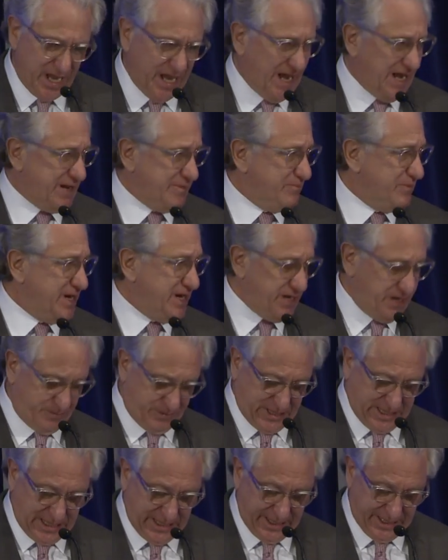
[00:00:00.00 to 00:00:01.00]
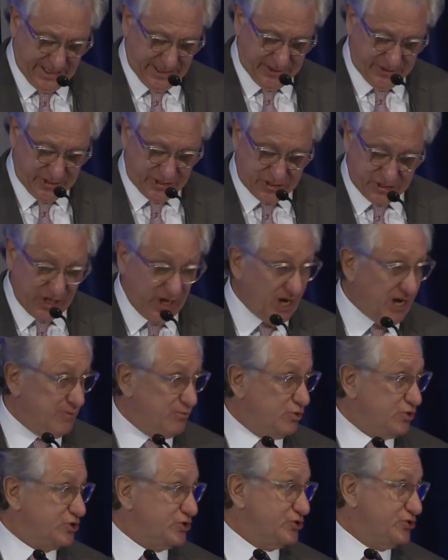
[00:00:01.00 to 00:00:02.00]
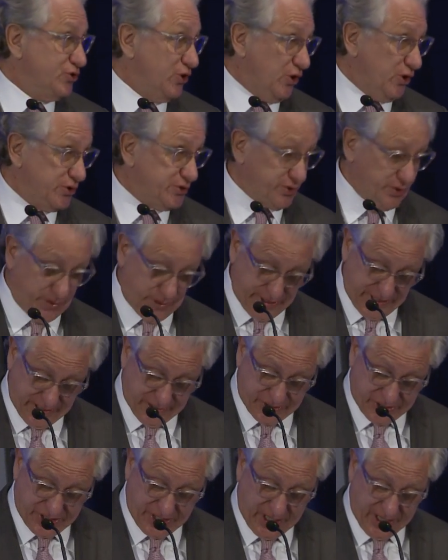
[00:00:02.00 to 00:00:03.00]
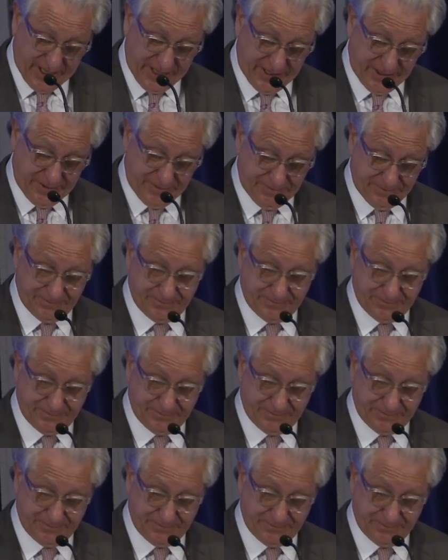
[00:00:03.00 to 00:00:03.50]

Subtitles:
And it made it clear that time was not on our side.